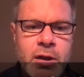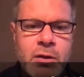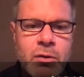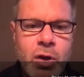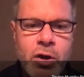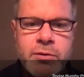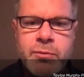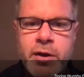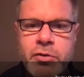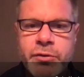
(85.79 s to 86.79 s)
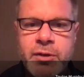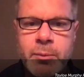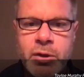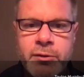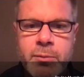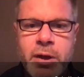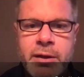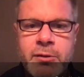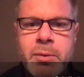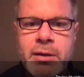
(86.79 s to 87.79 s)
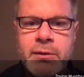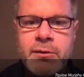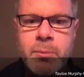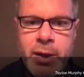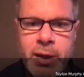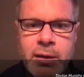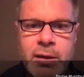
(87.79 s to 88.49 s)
large federal stimulus monies being spent,